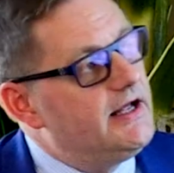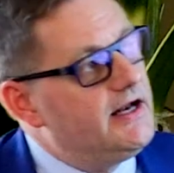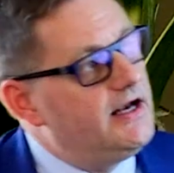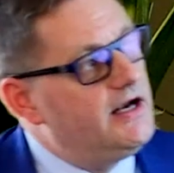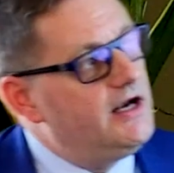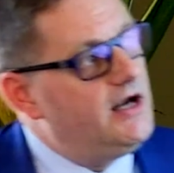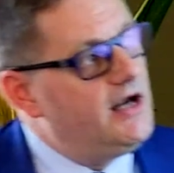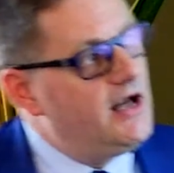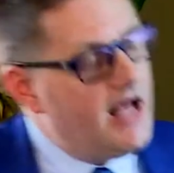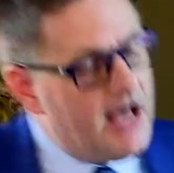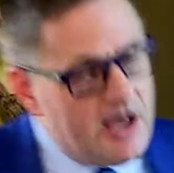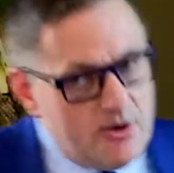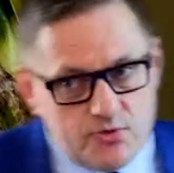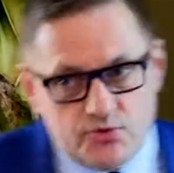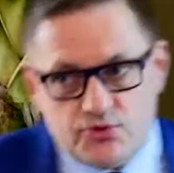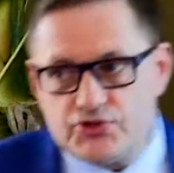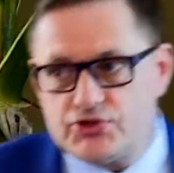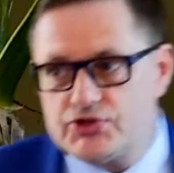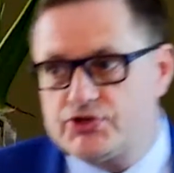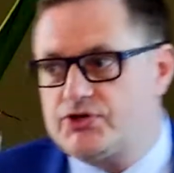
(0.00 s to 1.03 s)

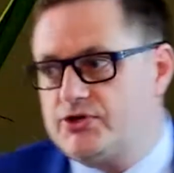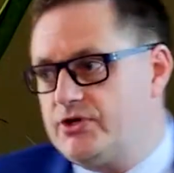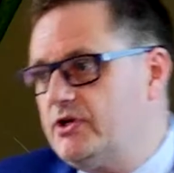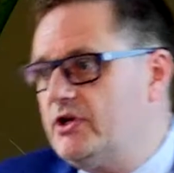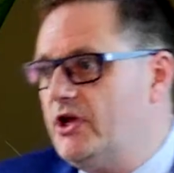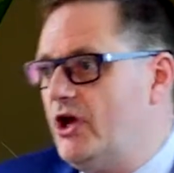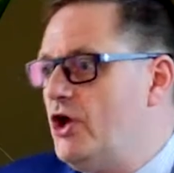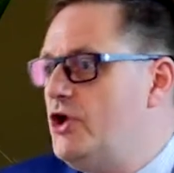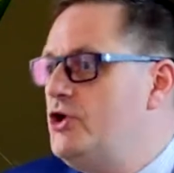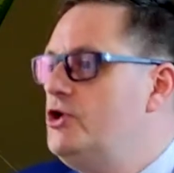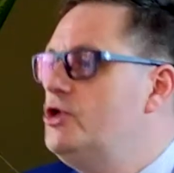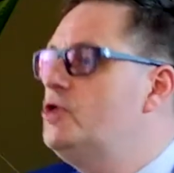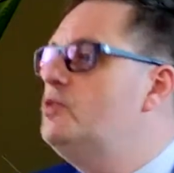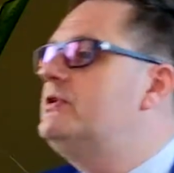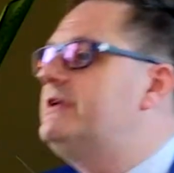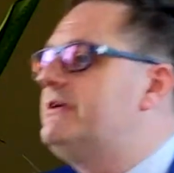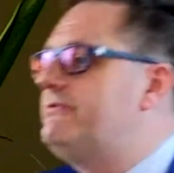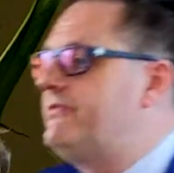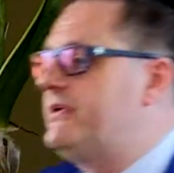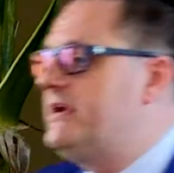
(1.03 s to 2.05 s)
launches a new
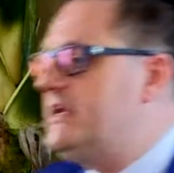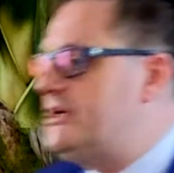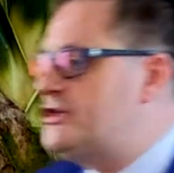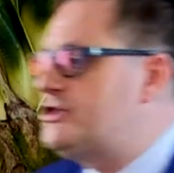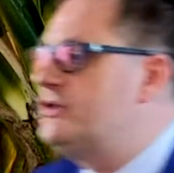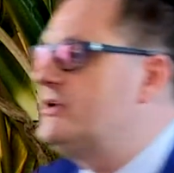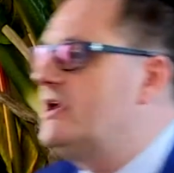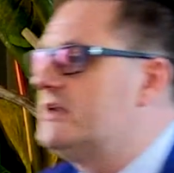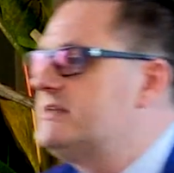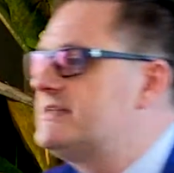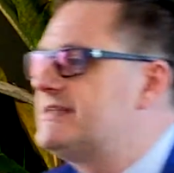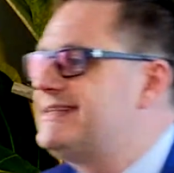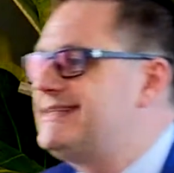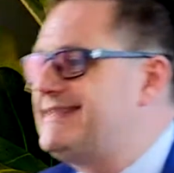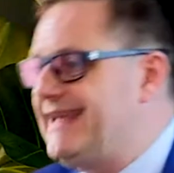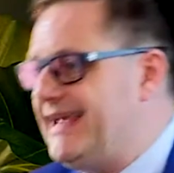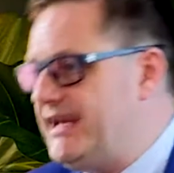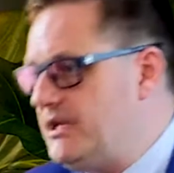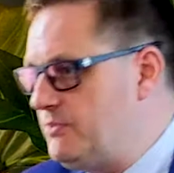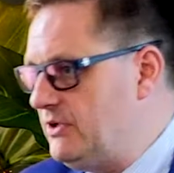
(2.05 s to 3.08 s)
definition on
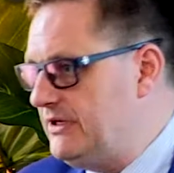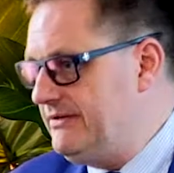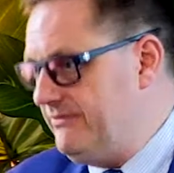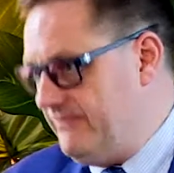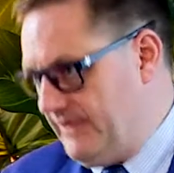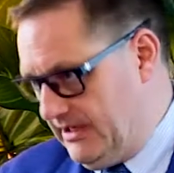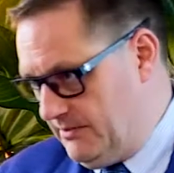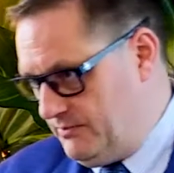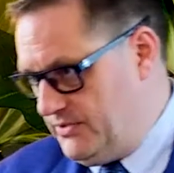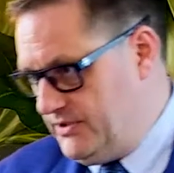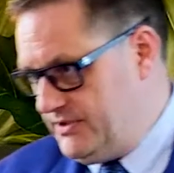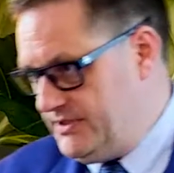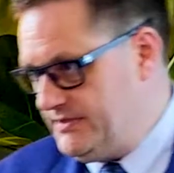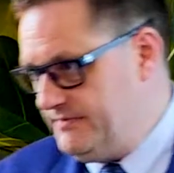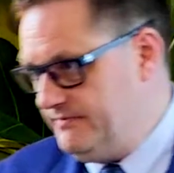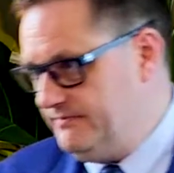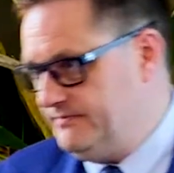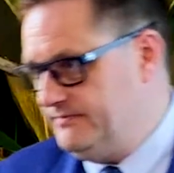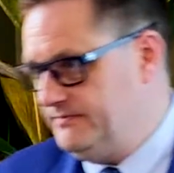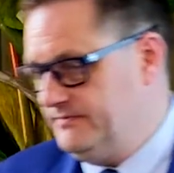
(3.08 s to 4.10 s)
sustainable development.
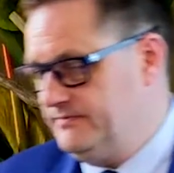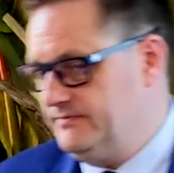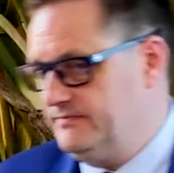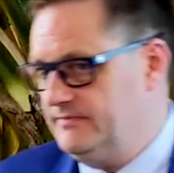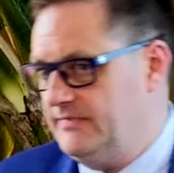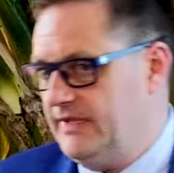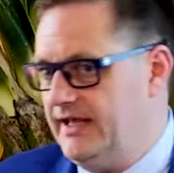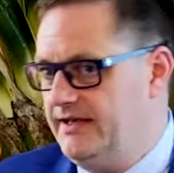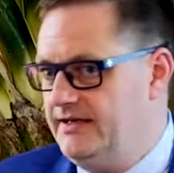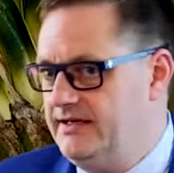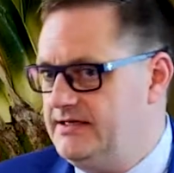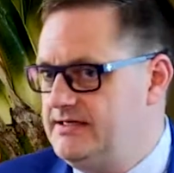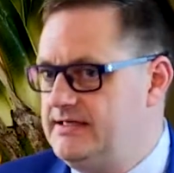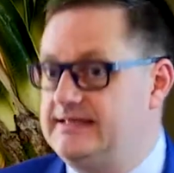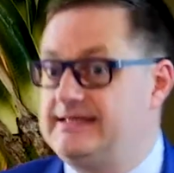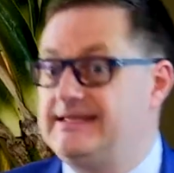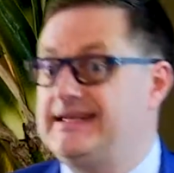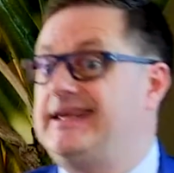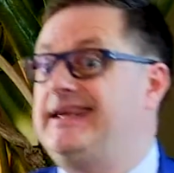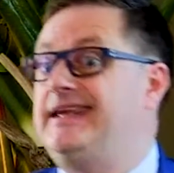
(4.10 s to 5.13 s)
And this
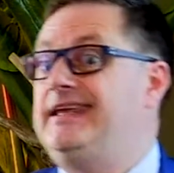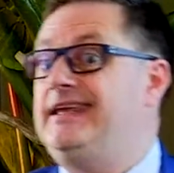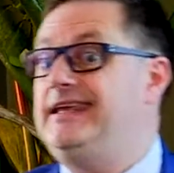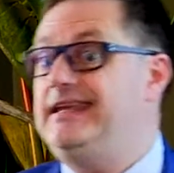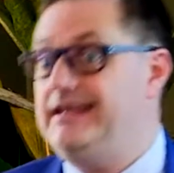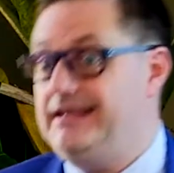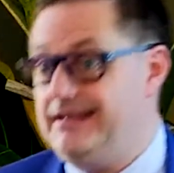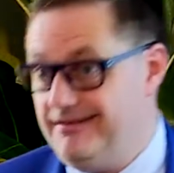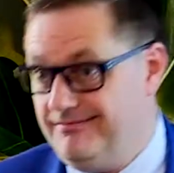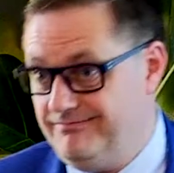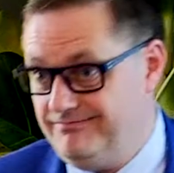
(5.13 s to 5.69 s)
is key.